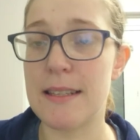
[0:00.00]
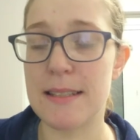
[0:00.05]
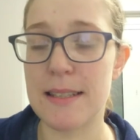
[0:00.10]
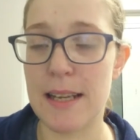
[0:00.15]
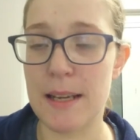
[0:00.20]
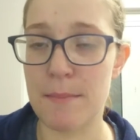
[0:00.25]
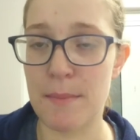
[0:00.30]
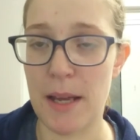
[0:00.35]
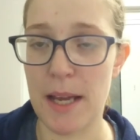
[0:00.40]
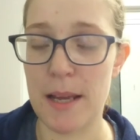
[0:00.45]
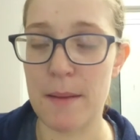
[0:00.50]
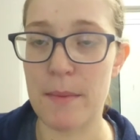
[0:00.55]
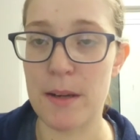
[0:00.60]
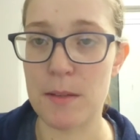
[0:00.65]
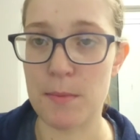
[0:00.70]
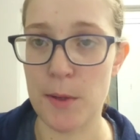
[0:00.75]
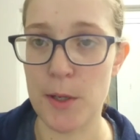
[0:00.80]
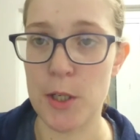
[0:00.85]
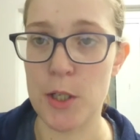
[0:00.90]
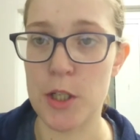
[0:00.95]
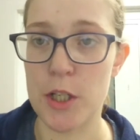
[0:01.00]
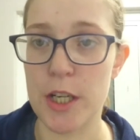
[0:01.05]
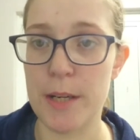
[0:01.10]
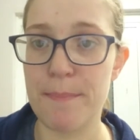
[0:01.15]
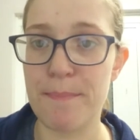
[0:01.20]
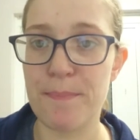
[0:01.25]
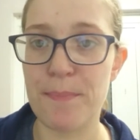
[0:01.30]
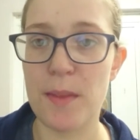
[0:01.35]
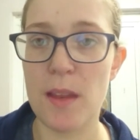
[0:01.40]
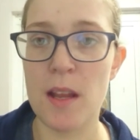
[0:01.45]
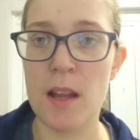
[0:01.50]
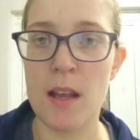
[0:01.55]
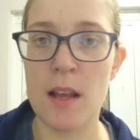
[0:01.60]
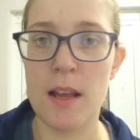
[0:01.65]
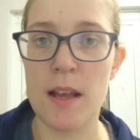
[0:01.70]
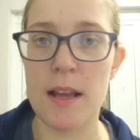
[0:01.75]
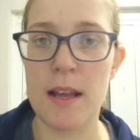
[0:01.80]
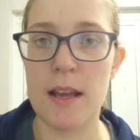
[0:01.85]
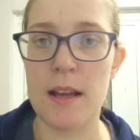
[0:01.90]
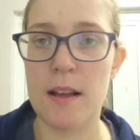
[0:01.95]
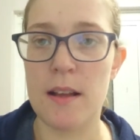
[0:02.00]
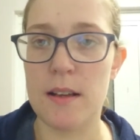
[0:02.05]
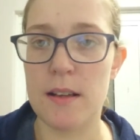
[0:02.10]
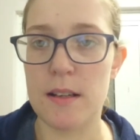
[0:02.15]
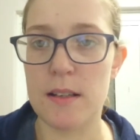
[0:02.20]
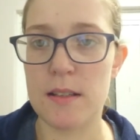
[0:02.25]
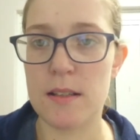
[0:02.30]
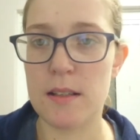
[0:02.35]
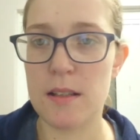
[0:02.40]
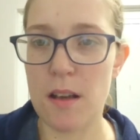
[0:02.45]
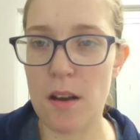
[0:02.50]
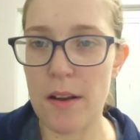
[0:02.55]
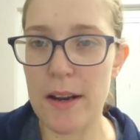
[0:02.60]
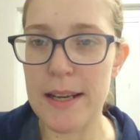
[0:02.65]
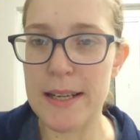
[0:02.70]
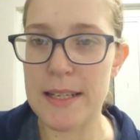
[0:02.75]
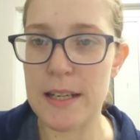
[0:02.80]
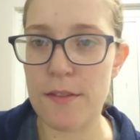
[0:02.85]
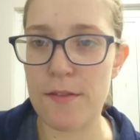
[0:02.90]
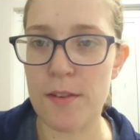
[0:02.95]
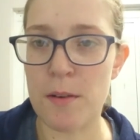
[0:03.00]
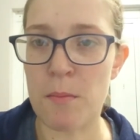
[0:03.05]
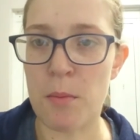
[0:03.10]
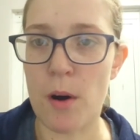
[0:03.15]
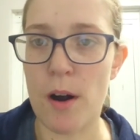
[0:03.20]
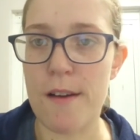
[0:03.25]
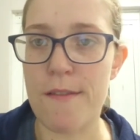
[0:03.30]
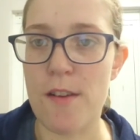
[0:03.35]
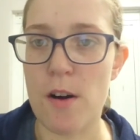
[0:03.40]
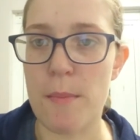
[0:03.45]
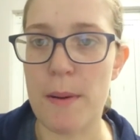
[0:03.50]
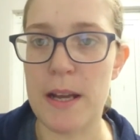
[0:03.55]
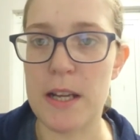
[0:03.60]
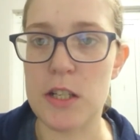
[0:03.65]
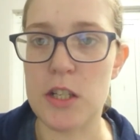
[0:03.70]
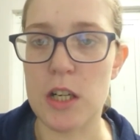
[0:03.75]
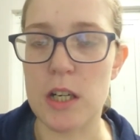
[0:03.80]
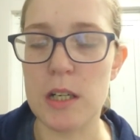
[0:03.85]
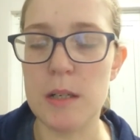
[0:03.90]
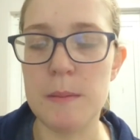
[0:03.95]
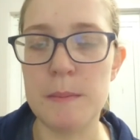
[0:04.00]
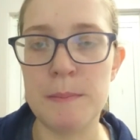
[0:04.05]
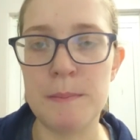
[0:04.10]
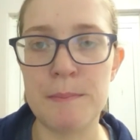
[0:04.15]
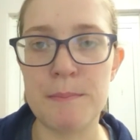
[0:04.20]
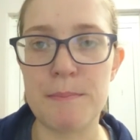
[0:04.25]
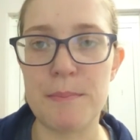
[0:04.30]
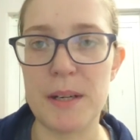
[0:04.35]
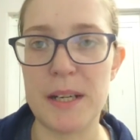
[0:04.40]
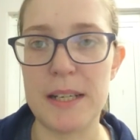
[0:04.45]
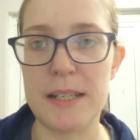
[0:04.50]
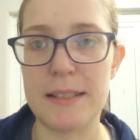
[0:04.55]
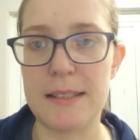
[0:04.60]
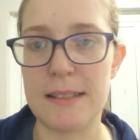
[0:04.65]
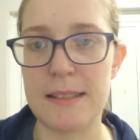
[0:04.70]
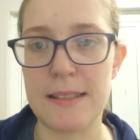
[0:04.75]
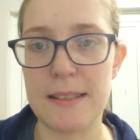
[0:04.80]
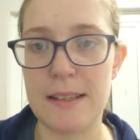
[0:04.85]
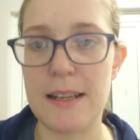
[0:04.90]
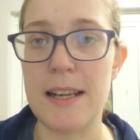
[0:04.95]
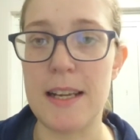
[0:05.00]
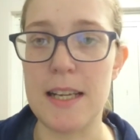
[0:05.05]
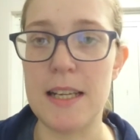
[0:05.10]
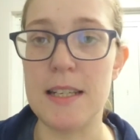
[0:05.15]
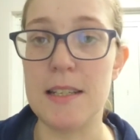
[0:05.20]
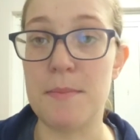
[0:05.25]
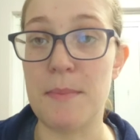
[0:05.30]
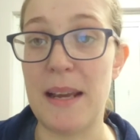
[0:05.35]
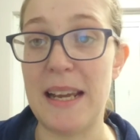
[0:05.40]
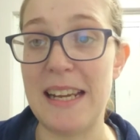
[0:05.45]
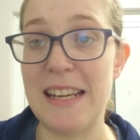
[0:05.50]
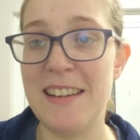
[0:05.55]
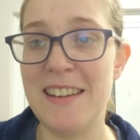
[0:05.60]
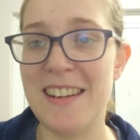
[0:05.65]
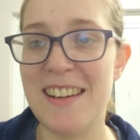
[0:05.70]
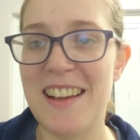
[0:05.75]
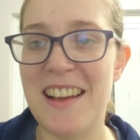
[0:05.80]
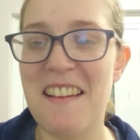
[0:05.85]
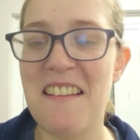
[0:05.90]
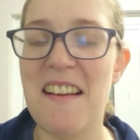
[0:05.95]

the same name as my YouTube. Slightly different profile picture, but it is, it is me.